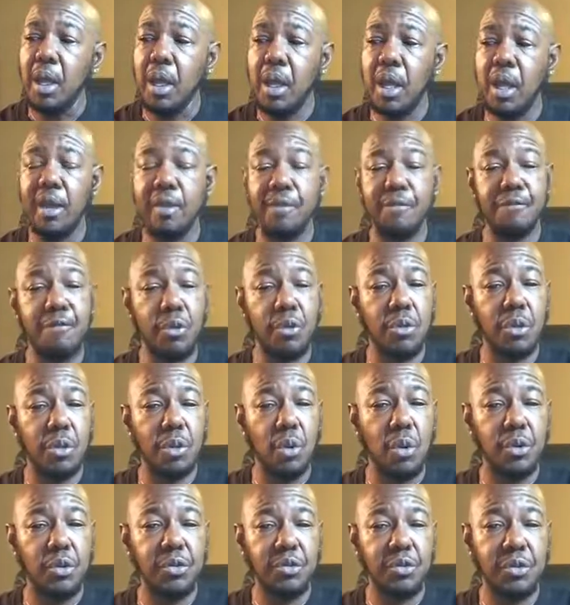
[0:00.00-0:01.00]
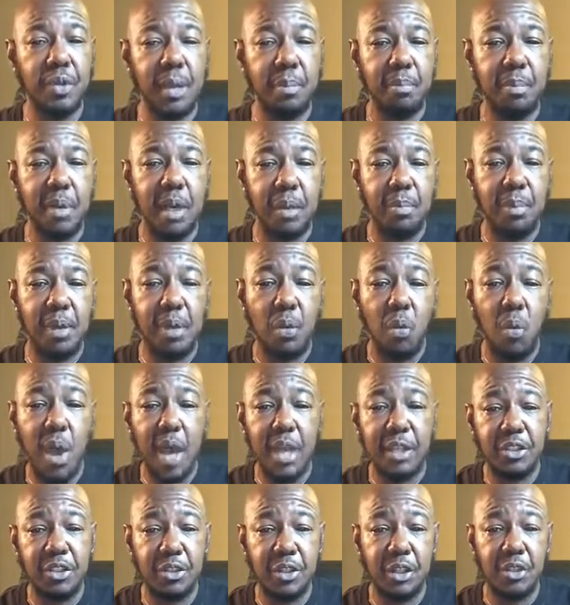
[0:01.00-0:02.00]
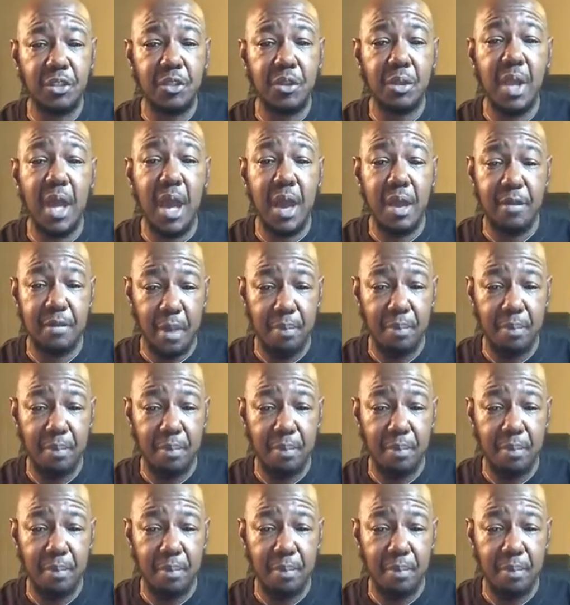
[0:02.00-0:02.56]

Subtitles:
And for those that may be watching this live,